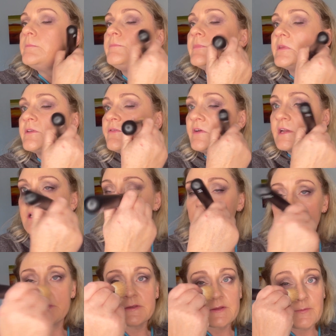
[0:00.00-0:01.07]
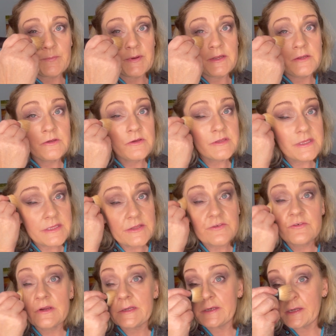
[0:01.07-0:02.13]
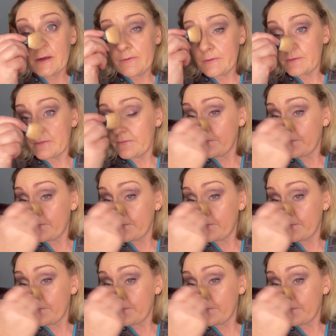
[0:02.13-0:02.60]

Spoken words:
It's funny because I've been using the tretinoin